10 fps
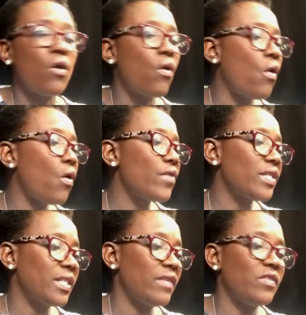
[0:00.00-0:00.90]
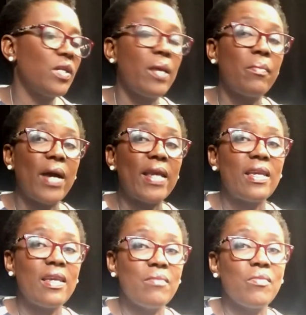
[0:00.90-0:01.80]
or received by
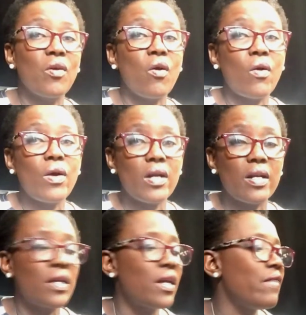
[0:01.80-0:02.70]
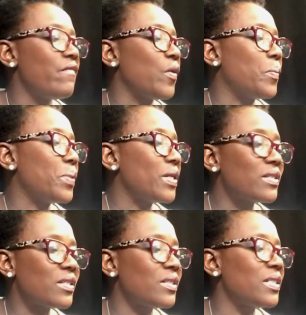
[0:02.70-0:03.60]
him or her for
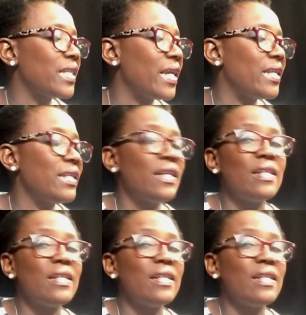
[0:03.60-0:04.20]
personal gain,